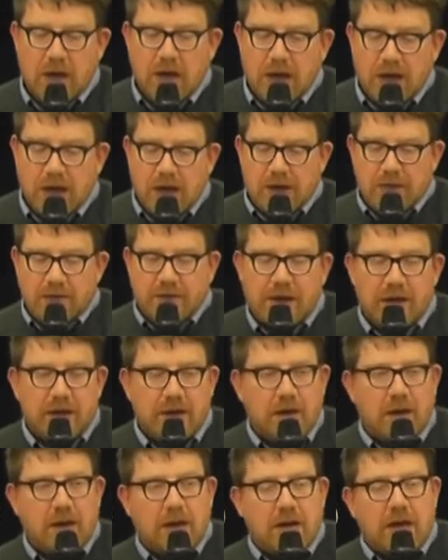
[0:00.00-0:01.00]

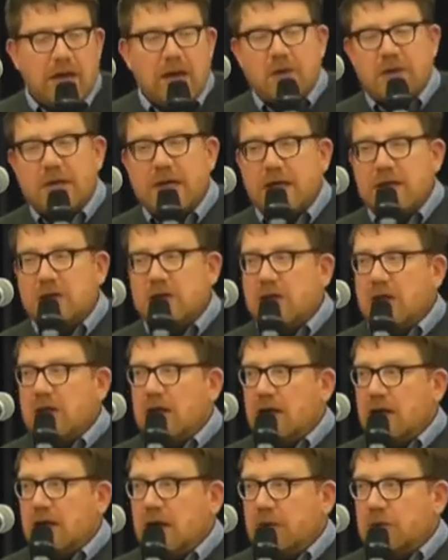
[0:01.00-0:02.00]
Then nowadays
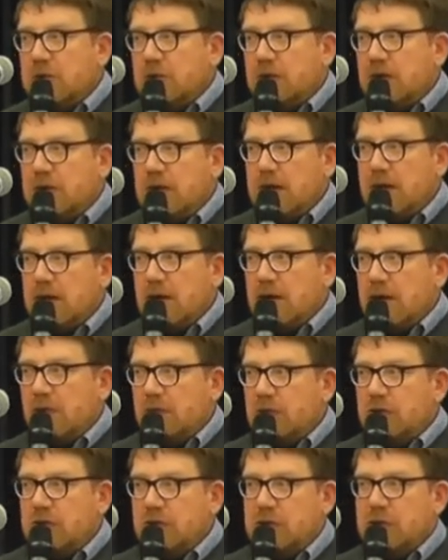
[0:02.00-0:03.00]
I'm
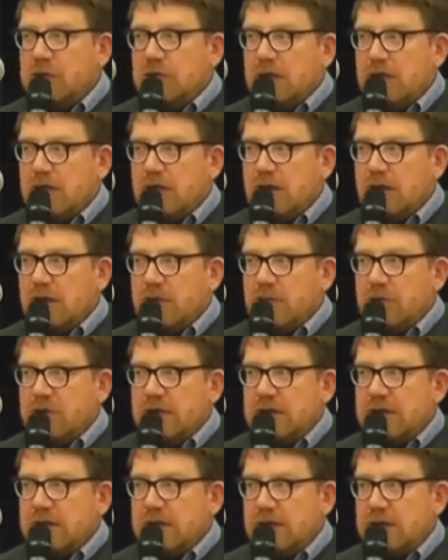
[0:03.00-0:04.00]
producing and
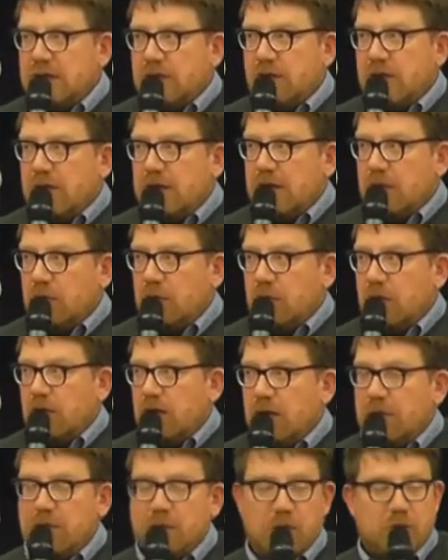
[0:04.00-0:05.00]
presenting a radio
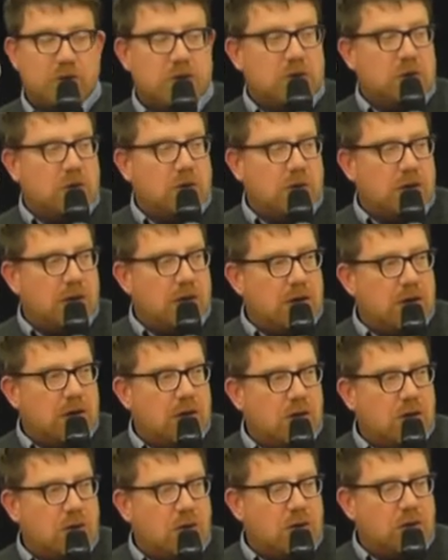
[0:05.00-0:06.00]
programme in Bristol
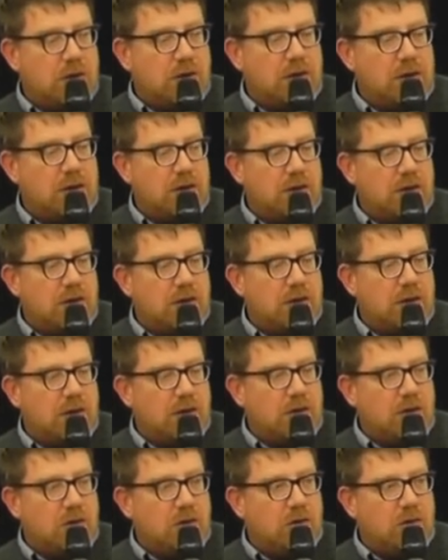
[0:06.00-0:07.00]

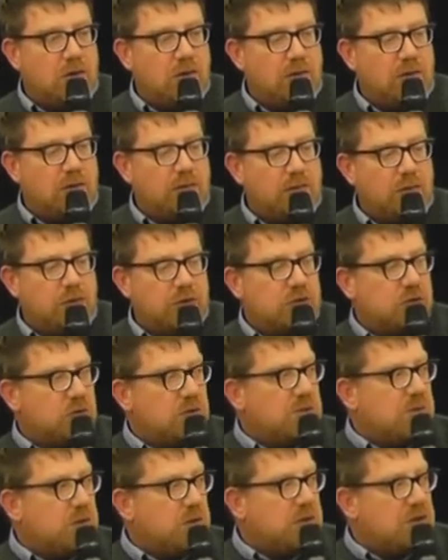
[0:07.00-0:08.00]
on Bristol
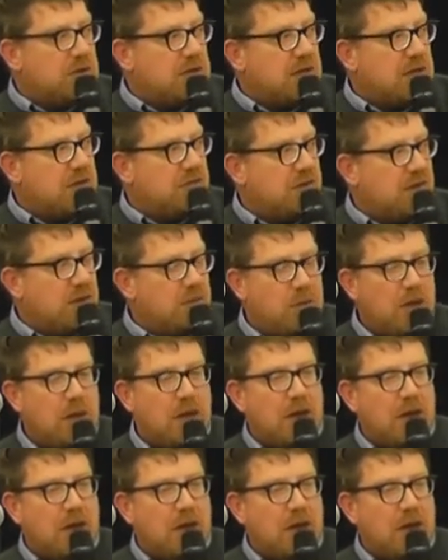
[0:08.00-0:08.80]
Community FM,